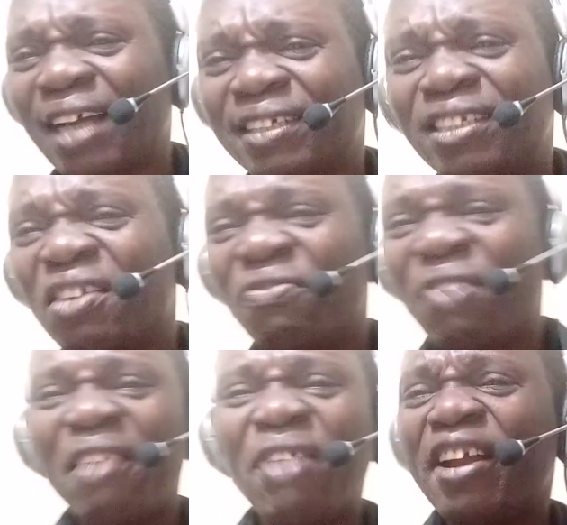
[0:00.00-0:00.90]
It is
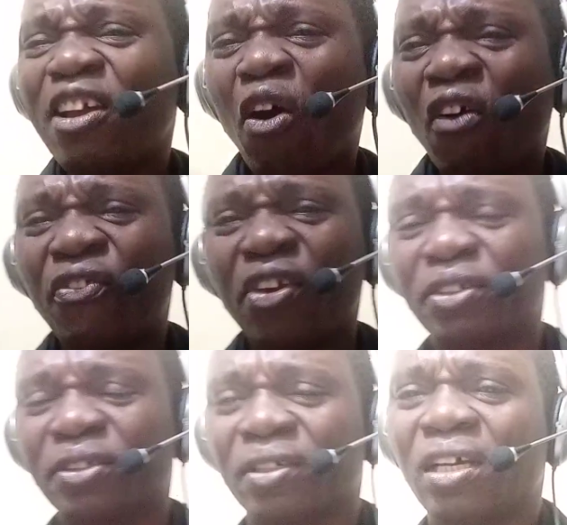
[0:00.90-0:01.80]
very, very
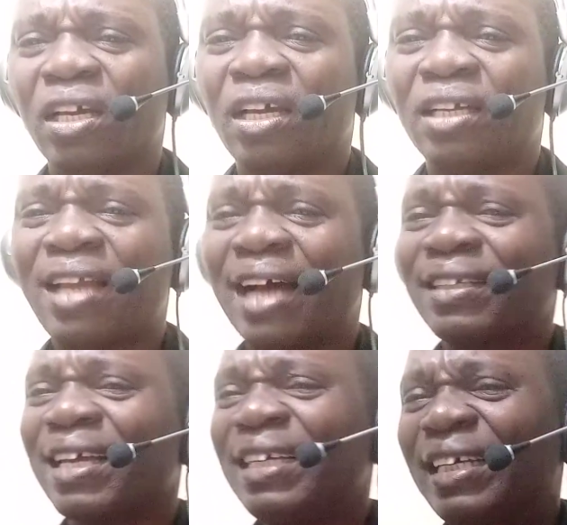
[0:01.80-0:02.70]
obvious that
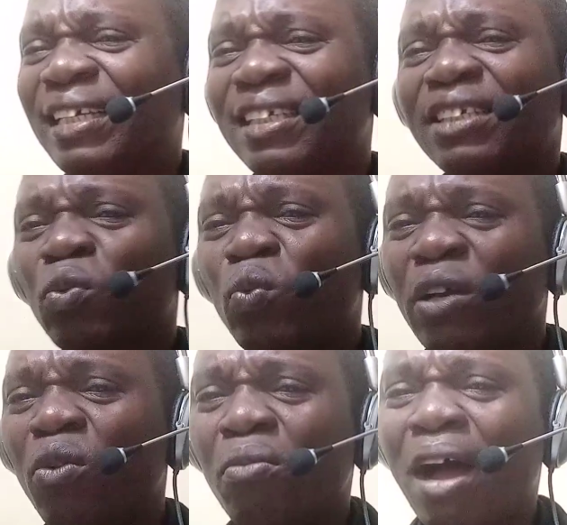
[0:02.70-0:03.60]
it is we
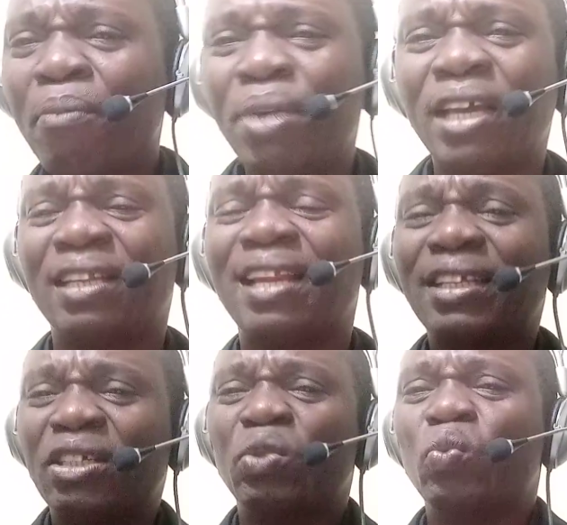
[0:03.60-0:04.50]
human beings
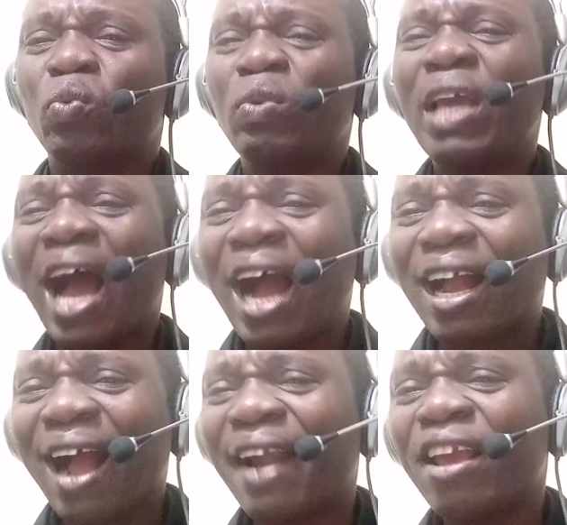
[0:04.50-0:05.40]
that is we are
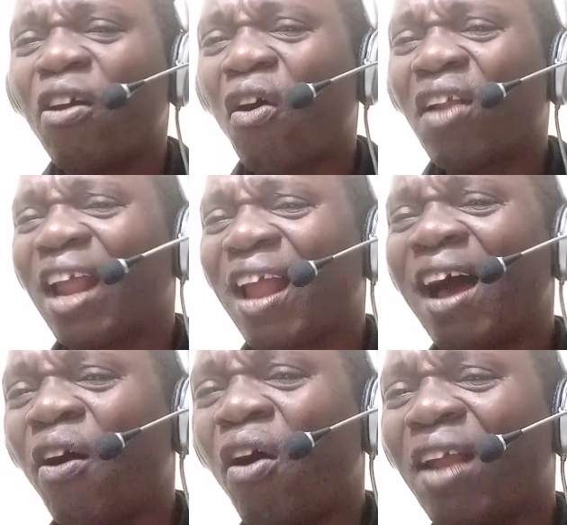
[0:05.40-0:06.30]
carry all
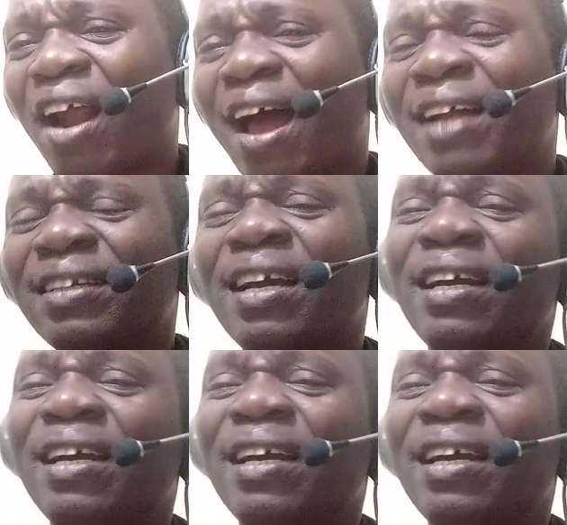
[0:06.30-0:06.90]
around